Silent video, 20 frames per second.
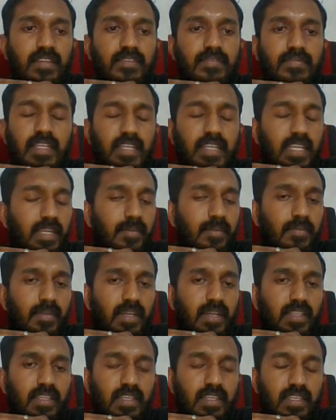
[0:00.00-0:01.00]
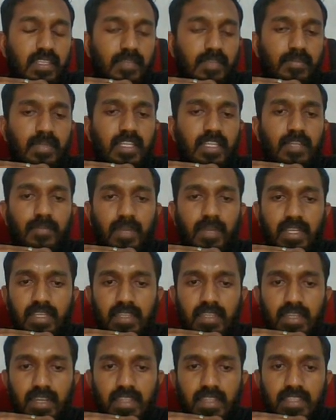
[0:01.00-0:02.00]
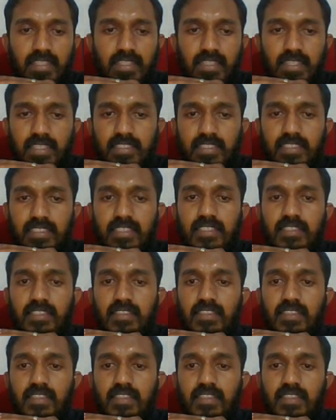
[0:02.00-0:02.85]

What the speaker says: endgame in my other lesson.